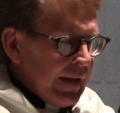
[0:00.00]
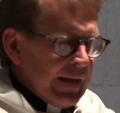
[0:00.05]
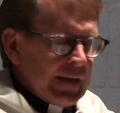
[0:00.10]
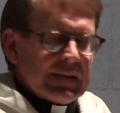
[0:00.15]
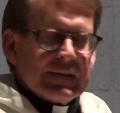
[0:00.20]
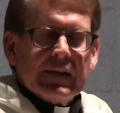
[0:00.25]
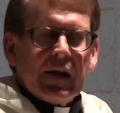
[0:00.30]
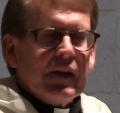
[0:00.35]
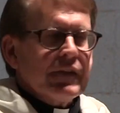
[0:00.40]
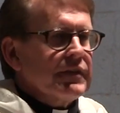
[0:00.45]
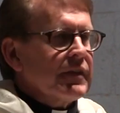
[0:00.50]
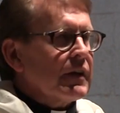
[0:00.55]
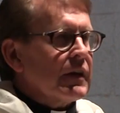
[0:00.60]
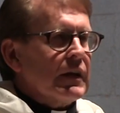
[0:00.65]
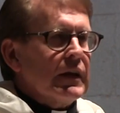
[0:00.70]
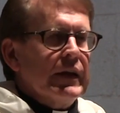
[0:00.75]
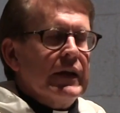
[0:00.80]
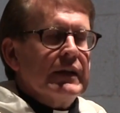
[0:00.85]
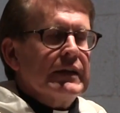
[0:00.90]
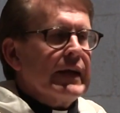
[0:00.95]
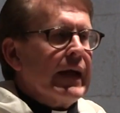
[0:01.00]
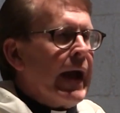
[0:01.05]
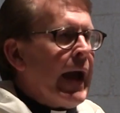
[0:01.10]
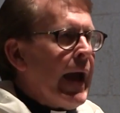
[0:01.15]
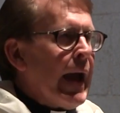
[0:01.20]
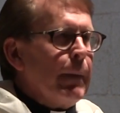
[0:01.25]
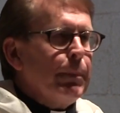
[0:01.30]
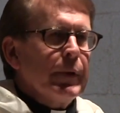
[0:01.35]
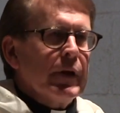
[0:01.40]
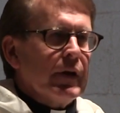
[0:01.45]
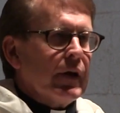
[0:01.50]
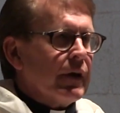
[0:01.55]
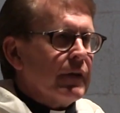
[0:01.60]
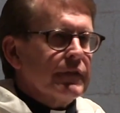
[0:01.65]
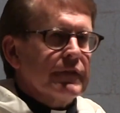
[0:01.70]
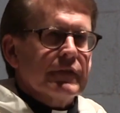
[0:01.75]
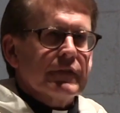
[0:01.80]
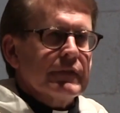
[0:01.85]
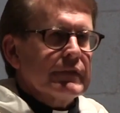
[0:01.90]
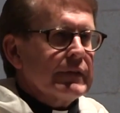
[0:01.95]
It doesn't lead to
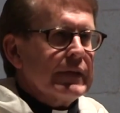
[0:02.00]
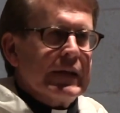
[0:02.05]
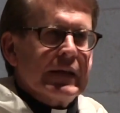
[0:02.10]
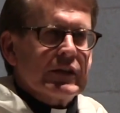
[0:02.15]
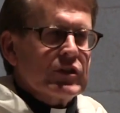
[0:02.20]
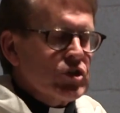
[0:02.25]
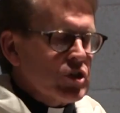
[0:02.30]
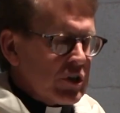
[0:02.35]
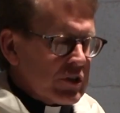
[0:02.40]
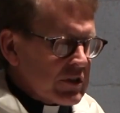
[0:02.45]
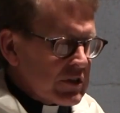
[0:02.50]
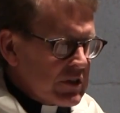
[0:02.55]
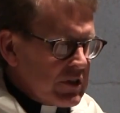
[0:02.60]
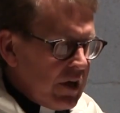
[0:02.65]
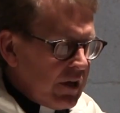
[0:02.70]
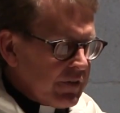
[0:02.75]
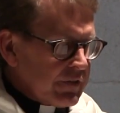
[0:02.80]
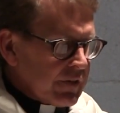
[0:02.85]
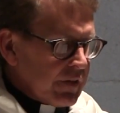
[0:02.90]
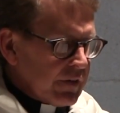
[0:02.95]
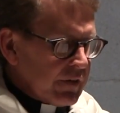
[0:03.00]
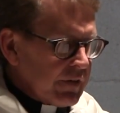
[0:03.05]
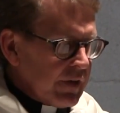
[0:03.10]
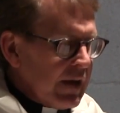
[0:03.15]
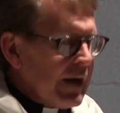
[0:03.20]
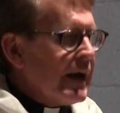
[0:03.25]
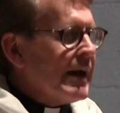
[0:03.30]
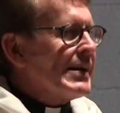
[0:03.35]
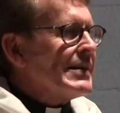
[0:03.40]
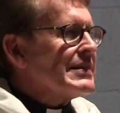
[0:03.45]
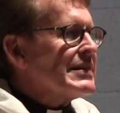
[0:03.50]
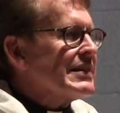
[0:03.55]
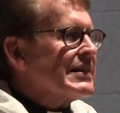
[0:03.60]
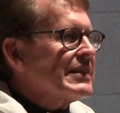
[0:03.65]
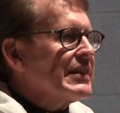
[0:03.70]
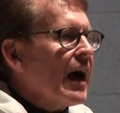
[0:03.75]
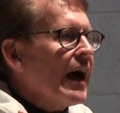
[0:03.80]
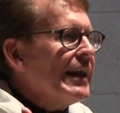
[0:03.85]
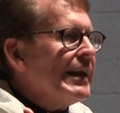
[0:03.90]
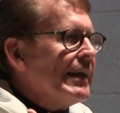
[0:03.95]
happiness. It just doesn't.
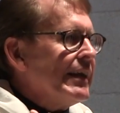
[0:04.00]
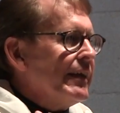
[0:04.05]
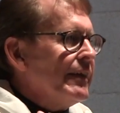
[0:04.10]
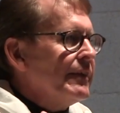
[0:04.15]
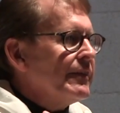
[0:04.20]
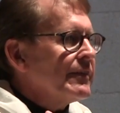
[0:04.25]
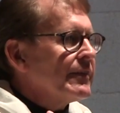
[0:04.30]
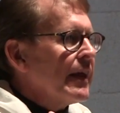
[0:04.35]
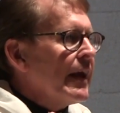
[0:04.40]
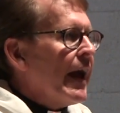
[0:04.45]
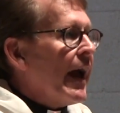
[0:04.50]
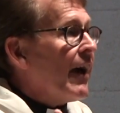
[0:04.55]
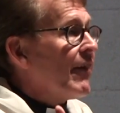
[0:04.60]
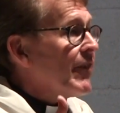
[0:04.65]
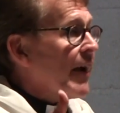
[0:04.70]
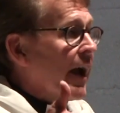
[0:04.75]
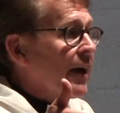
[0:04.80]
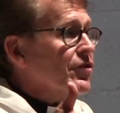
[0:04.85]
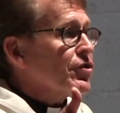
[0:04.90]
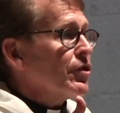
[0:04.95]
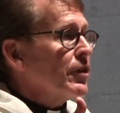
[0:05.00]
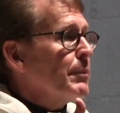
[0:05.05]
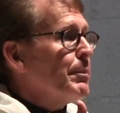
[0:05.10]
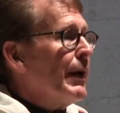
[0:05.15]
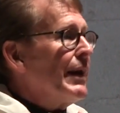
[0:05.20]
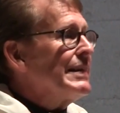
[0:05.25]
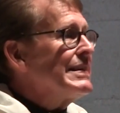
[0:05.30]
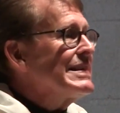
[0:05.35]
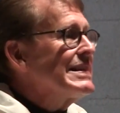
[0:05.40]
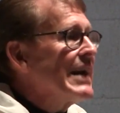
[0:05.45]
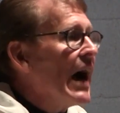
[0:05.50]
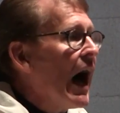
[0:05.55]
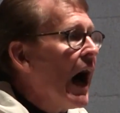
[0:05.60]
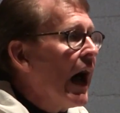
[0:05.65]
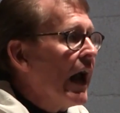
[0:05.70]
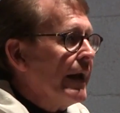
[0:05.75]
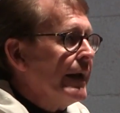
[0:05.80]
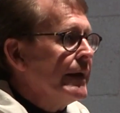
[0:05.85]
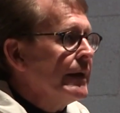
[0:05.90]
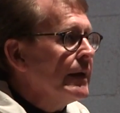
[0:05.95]
Studies have actually been
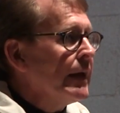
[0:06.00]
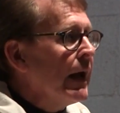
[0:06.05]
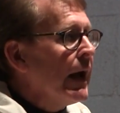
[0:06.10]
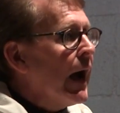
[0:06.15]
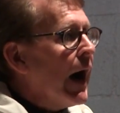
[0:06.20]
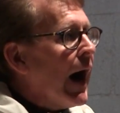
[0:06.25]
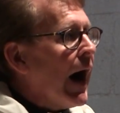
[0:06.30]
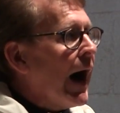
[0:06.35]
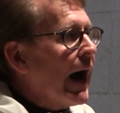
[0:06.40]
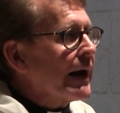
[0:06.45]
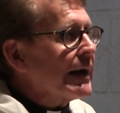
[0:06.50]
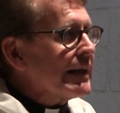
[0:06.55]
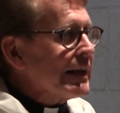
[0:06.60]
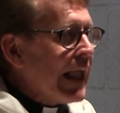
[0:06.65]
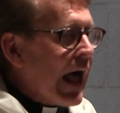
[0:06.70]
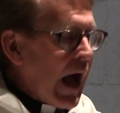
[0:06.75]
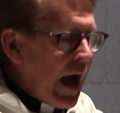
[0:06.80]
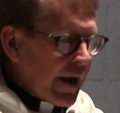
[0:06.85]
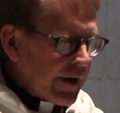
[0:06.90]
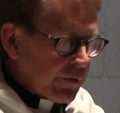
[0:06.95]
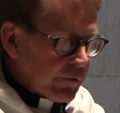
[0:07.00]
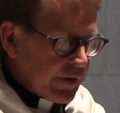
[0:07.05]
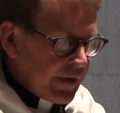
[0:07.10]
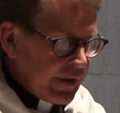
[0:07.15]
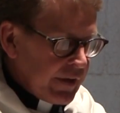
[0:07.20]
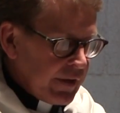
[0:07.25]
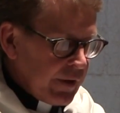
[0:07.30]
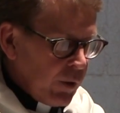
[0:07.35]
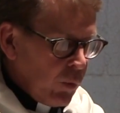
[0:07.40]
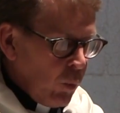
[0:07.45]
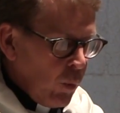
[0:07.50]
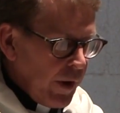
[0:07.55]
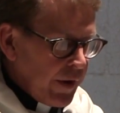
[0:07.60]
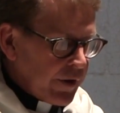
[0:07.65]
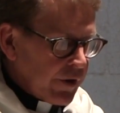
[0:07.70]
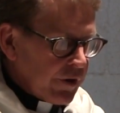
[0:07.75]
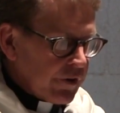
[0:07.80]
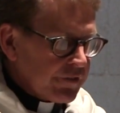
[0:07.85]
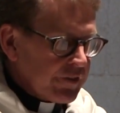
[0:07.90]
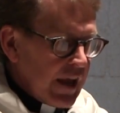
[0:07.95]
done on lottery
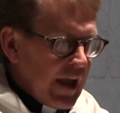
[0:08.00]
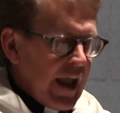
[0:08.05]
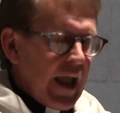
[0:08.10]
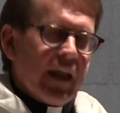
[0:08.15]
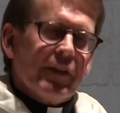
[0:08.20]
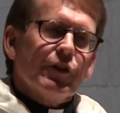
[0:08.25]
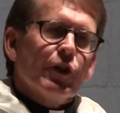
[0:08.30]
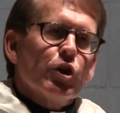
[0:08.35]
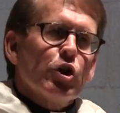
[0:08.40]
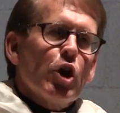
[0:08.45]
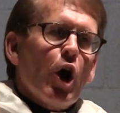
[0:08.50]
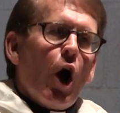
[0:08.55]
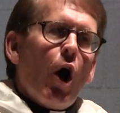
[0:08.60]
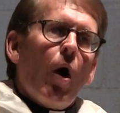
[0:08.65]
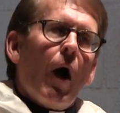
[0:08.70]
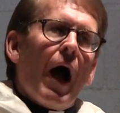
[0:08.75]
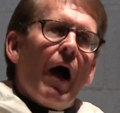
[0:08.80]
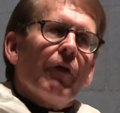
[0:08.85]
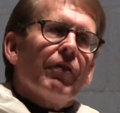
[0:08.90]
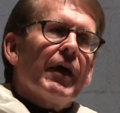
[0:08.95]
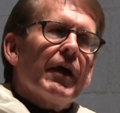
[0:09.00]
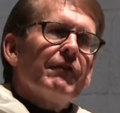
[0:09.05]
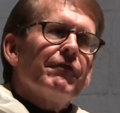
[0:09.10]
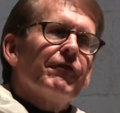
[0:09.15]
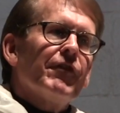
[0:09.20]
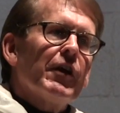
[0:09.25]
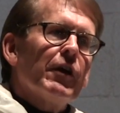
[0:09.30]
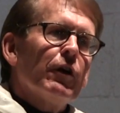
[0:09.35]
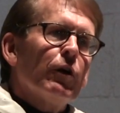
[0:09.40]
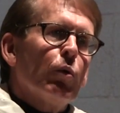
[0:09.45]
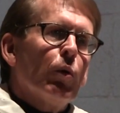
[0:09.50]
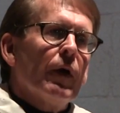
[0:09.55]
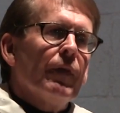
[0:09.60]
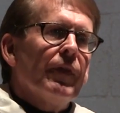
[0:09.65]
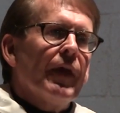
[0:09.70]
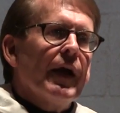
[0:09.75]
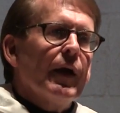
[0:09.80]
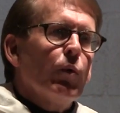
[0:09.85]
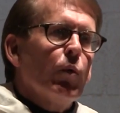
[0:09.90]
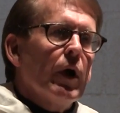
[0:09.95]
winners. And you know how they feel
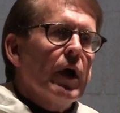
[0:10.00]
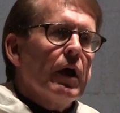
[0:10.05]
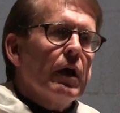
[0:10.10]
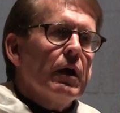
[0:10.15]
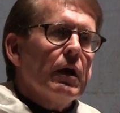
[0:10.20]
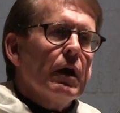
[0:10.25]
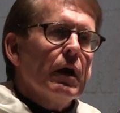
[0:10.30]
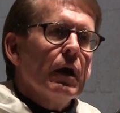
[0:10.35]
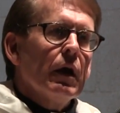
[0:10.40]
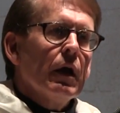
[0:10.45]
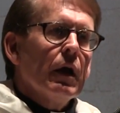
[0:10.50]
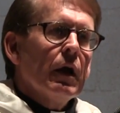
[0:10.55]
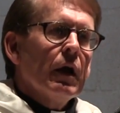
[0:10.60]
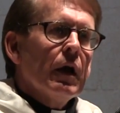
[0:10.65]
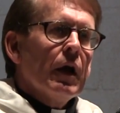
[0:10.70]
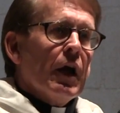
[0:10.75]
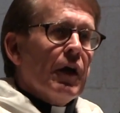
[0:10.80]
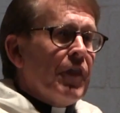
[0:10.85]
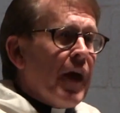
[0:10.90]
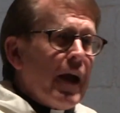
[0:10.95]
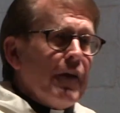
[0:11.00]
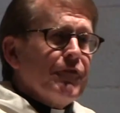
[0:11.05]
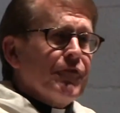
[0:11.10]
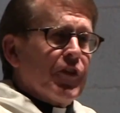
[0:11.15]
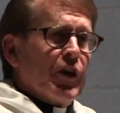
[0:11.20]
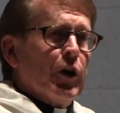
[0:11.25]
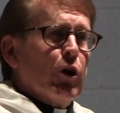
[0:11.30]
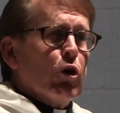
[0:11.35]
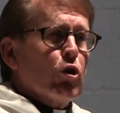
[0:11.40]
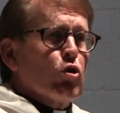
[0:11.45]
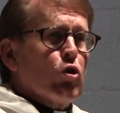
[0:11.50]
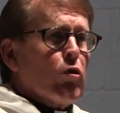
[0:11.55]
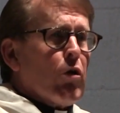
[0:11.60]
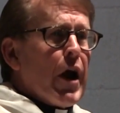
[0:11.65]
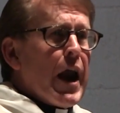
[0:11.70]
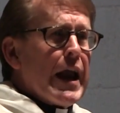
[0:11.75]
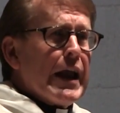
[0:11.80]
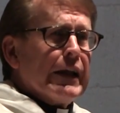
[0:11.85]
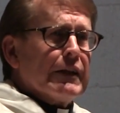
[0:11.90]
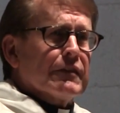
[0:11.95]
when they win? They feel
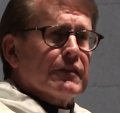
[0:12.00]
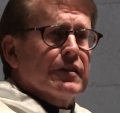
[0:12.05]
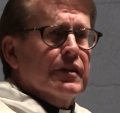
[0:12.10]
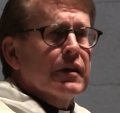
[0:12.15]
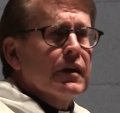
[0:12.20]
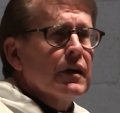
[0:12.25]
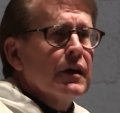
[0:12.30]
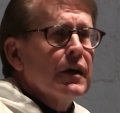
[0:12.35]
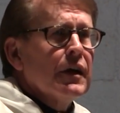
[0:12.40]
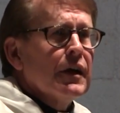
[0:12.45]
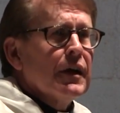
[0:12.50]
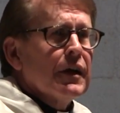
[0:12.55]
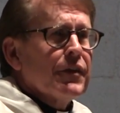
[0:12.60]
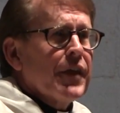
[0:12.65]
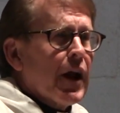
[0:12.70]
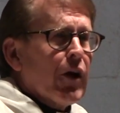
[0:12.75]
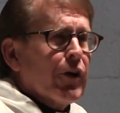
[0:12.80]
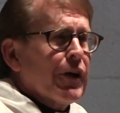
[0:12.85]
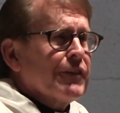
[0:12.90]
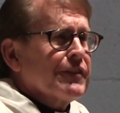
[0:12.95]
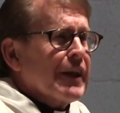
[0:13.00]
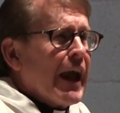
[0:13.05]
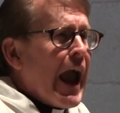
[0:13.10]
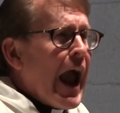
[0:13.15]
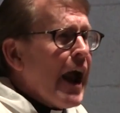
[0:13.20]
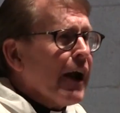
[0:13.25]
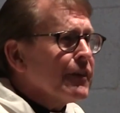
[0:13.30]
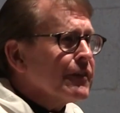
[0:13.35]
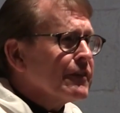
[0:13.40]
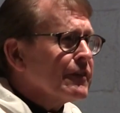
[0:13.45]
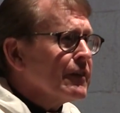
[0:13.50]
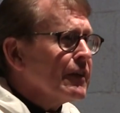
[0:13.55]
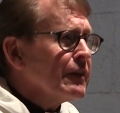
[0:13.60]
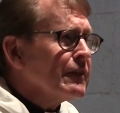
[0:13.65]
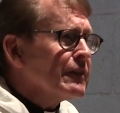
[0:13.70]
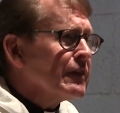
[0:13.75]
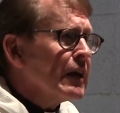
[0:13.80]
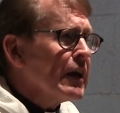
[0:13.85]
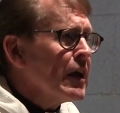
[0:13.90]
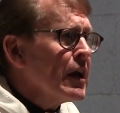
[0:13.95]
great. There is
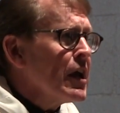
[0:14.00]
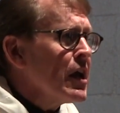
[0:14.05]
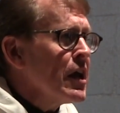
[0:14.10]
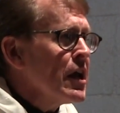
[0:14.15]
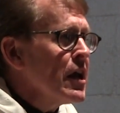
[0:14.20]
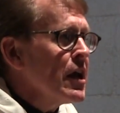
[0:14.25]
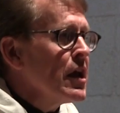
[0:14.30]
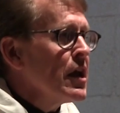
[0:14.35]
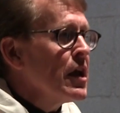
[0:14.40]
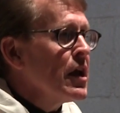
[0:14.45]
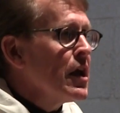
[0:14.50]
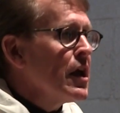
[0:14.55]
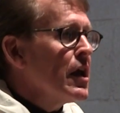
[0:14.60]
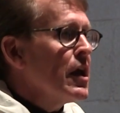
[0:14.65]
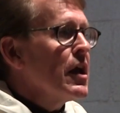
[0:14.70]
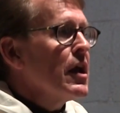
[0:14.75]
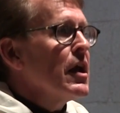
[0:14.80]
ecstasy